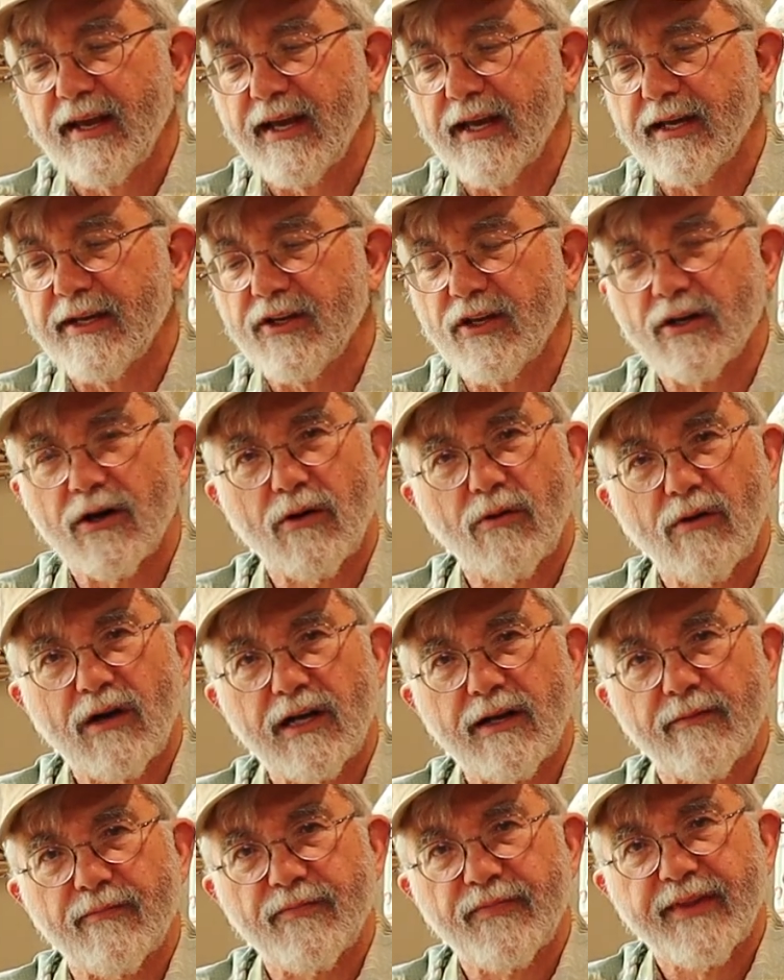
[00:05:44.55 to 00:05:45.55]
And you know
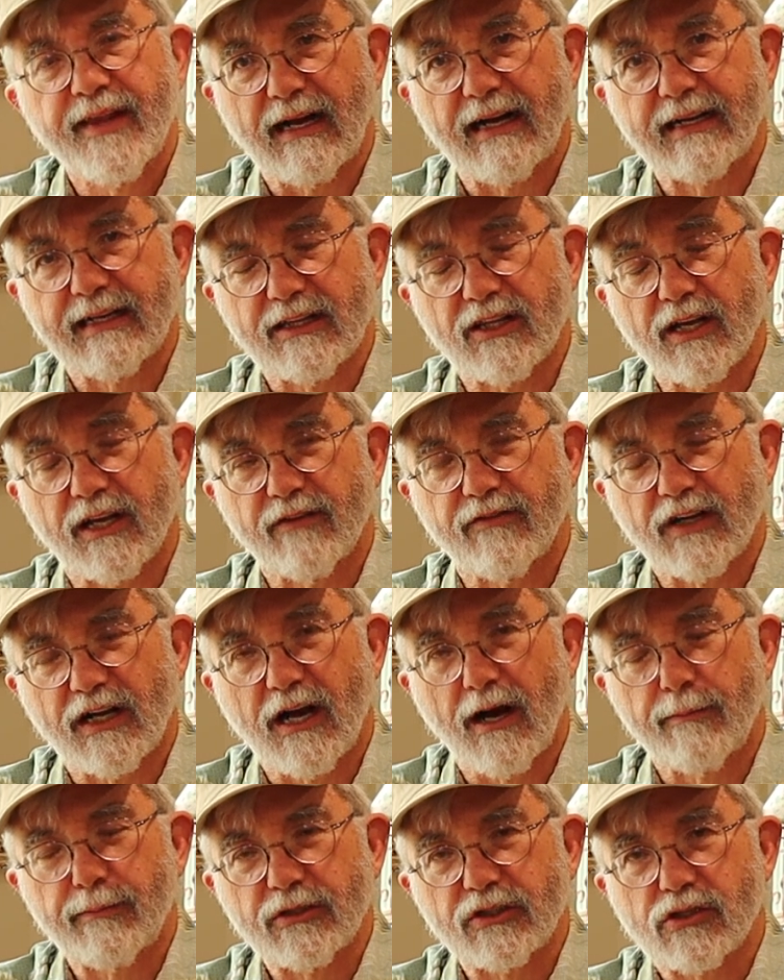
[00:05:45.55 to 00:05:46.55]
what? I can think of a
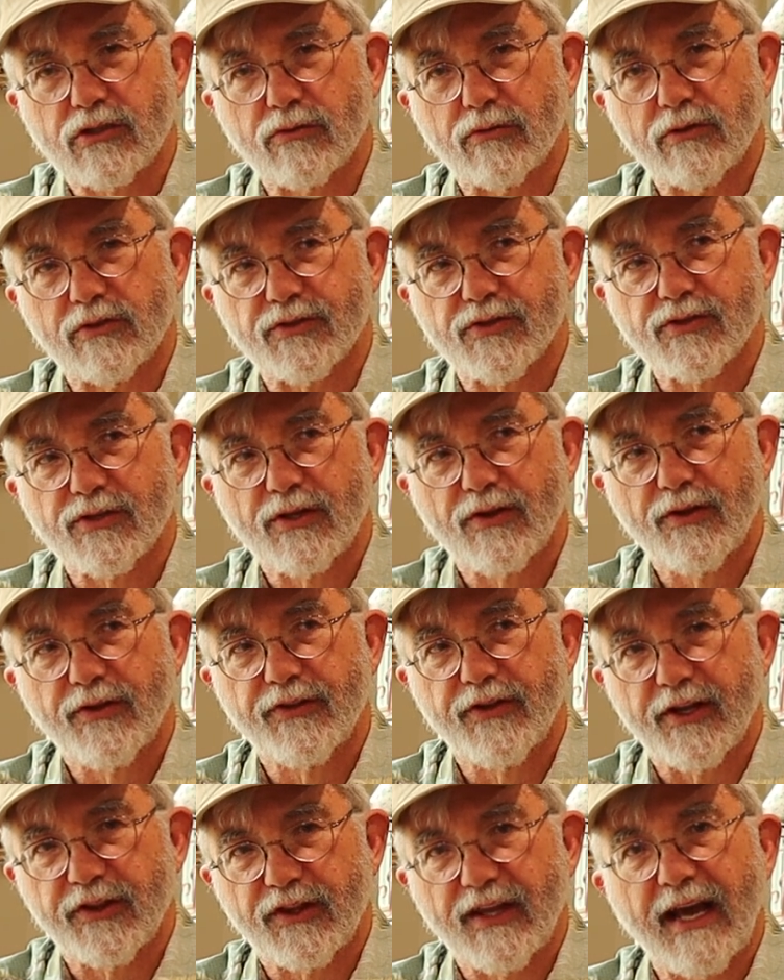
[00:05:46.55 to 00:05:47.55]
couple tools
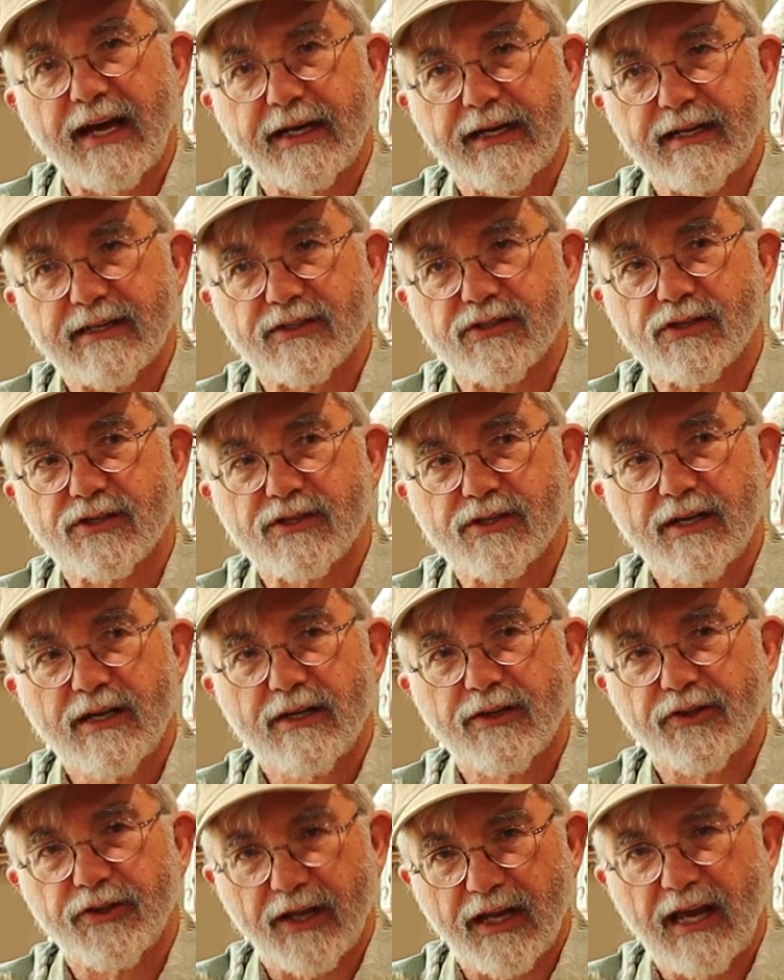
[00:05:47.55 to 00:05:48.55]
that that is
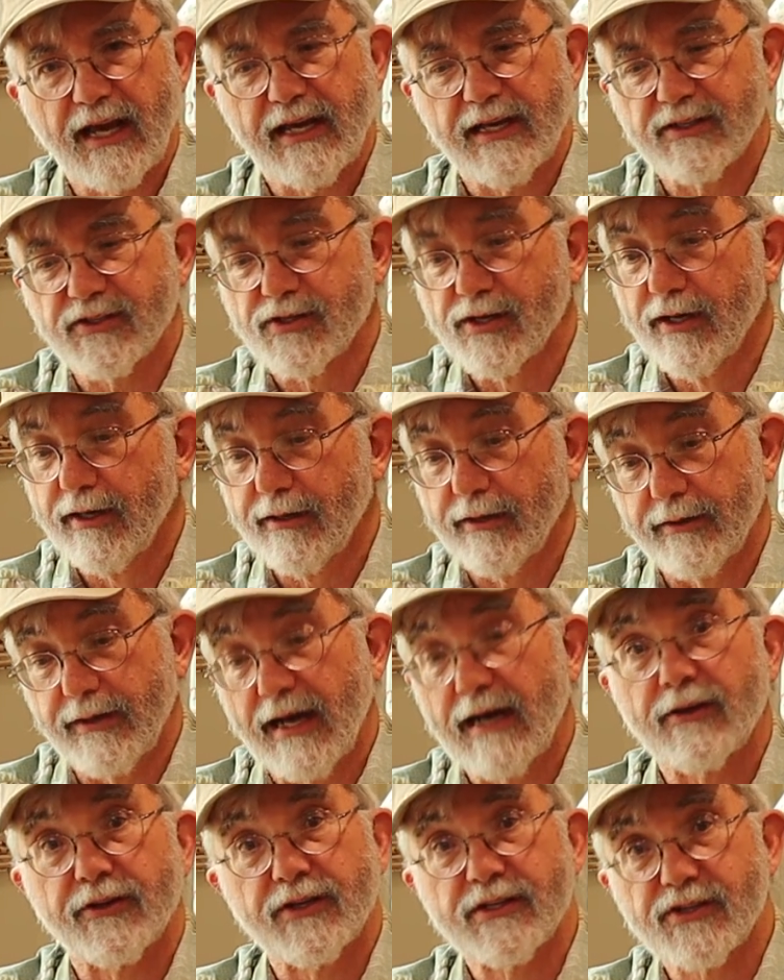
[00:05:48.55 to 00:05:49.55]
the case. And
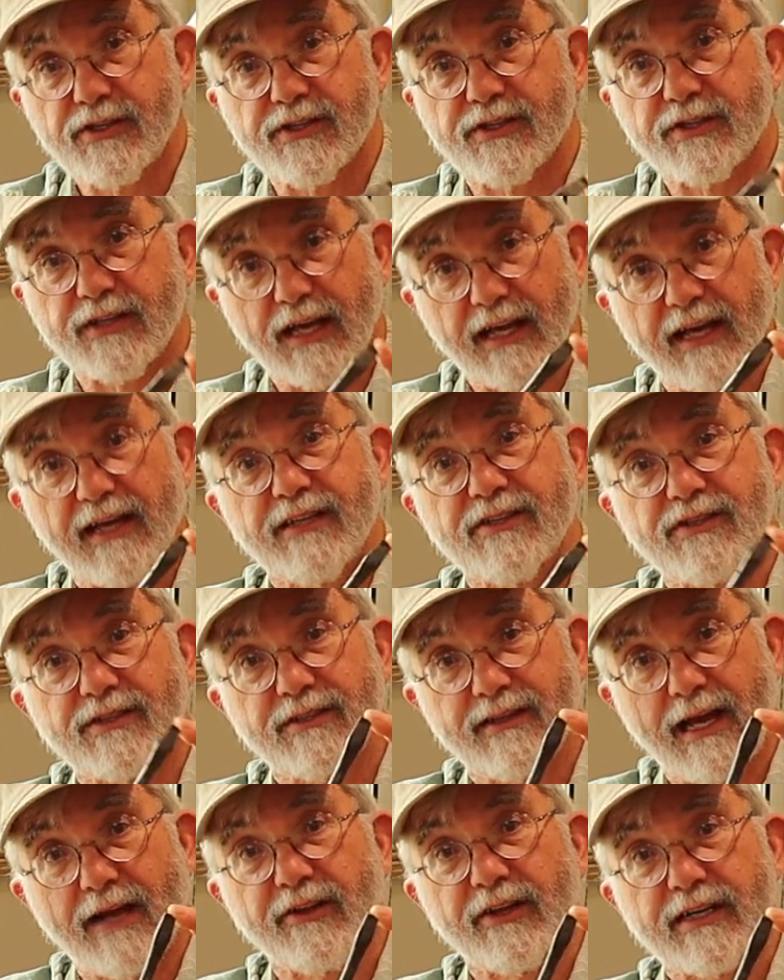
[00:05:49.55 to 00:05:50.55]
now this is the
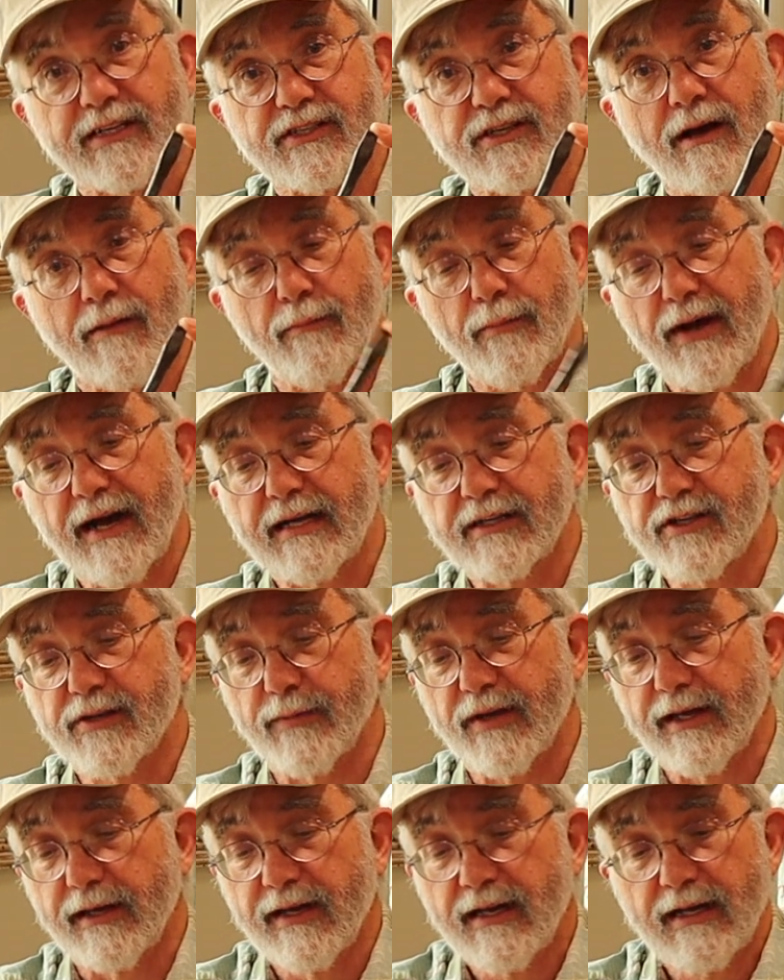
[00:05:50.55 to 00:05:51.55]
case, now that it's come back to
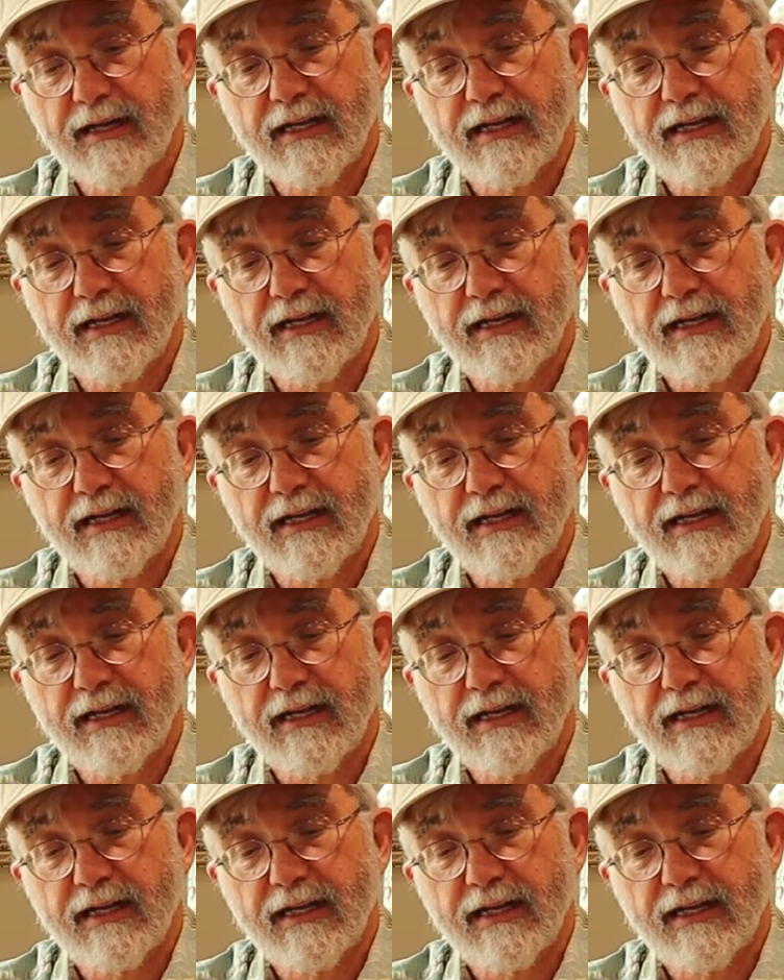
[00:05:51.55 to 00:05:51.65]
me.